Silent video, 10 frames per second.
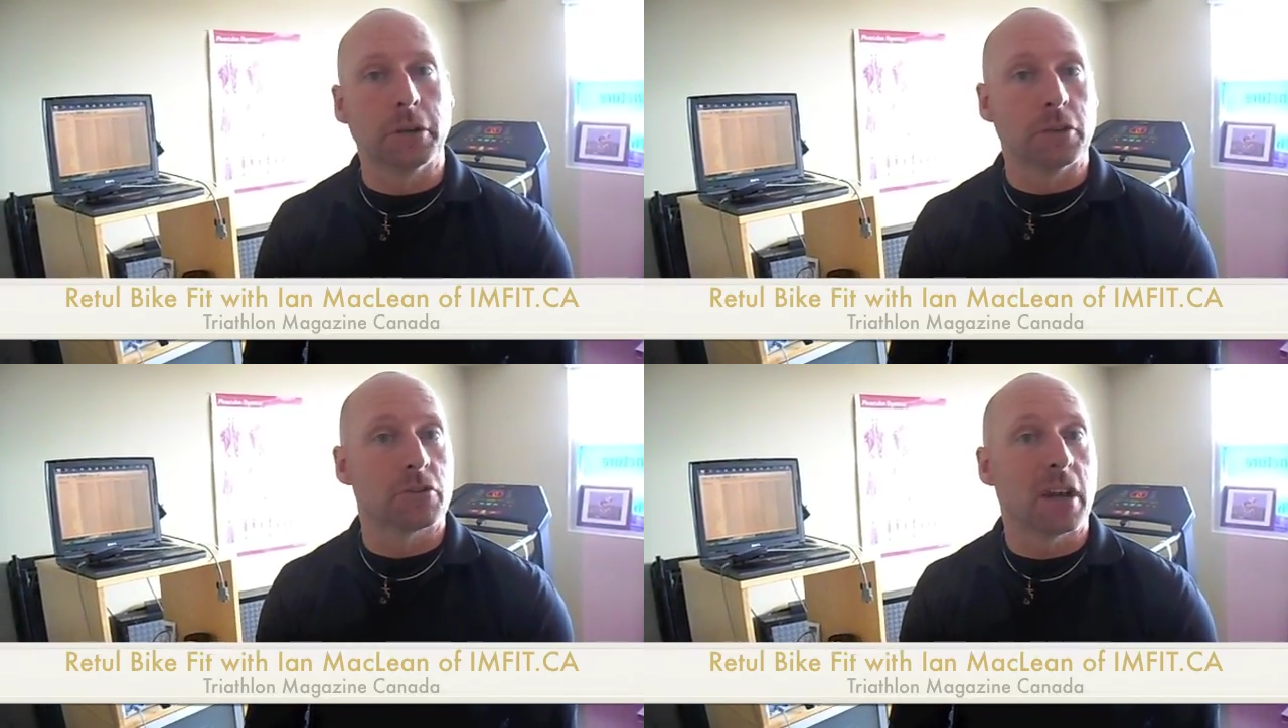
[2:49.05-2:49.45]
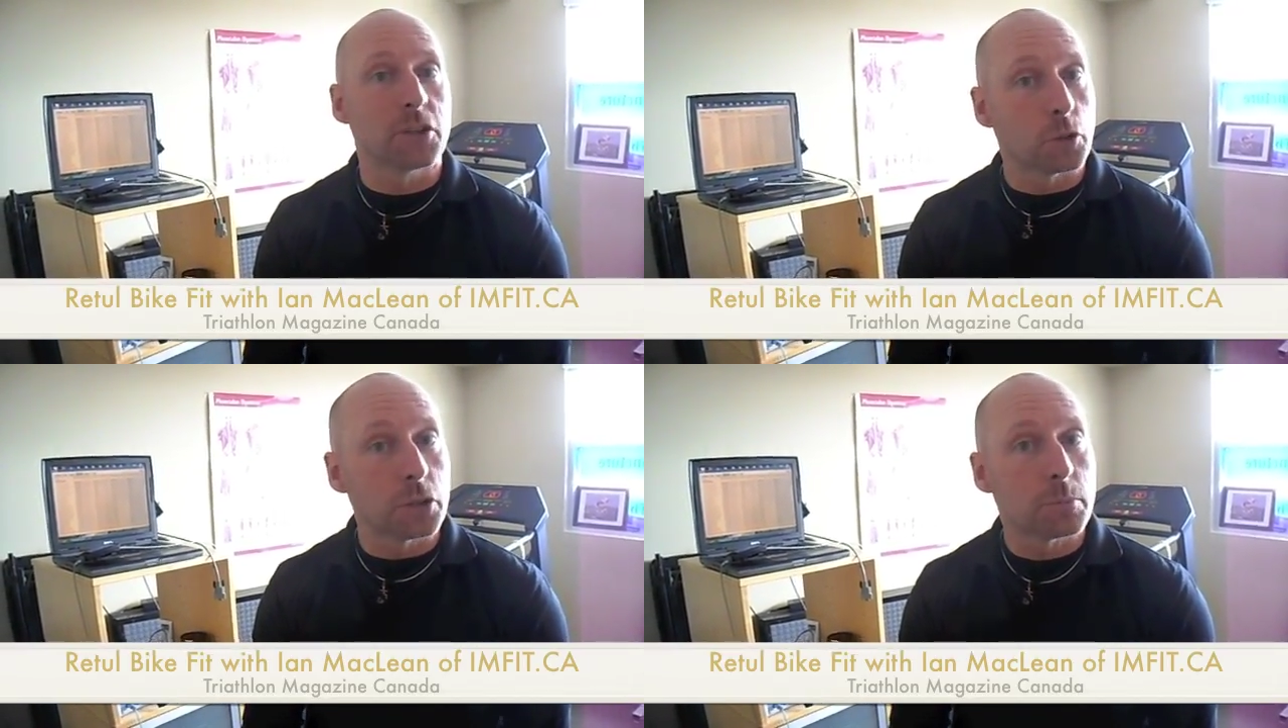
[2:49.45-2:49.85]
bring your
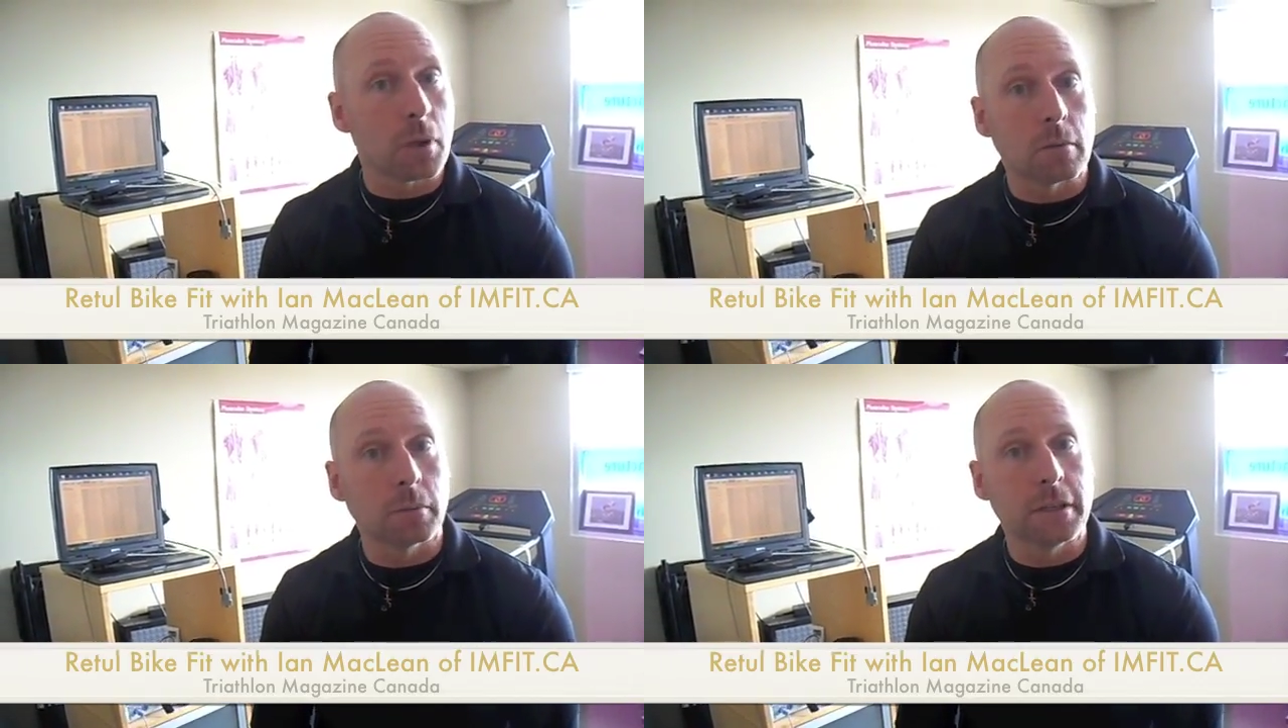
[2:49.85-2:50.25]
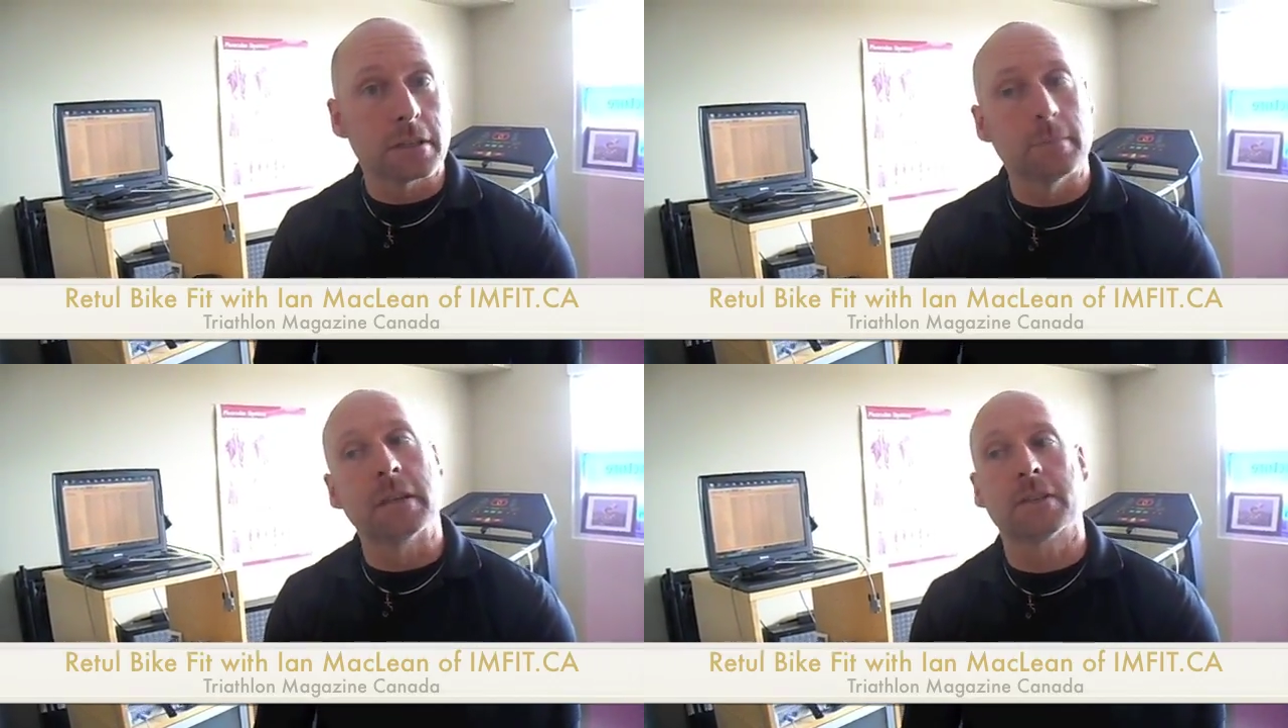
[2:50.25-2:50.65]
tri-shorts probably
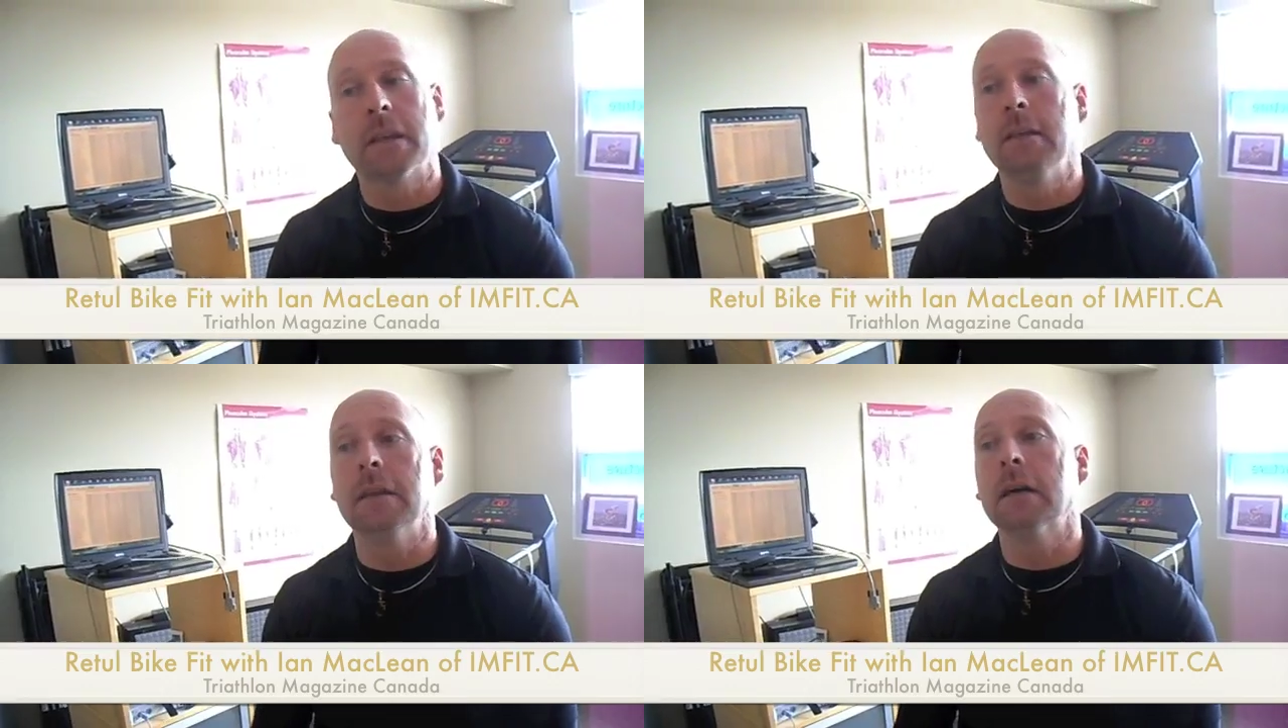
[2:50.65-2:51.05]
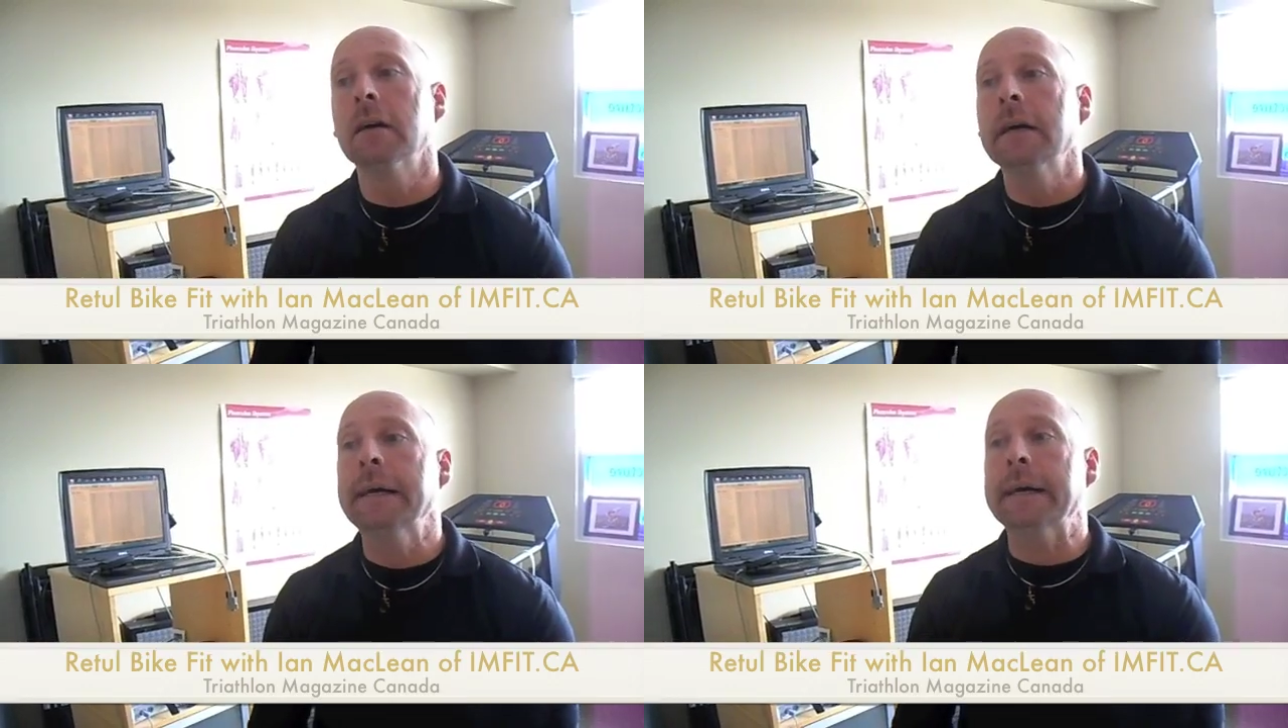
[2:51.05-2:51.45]
is the best
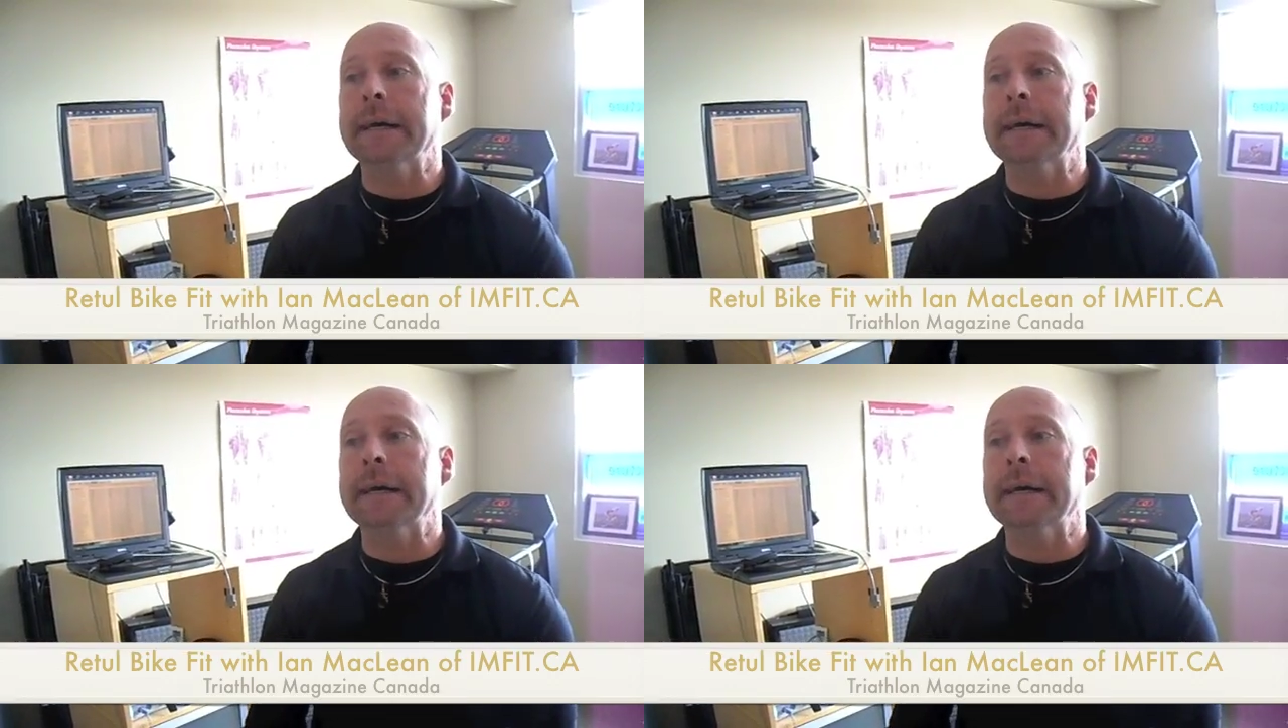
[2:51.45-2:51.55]
idea.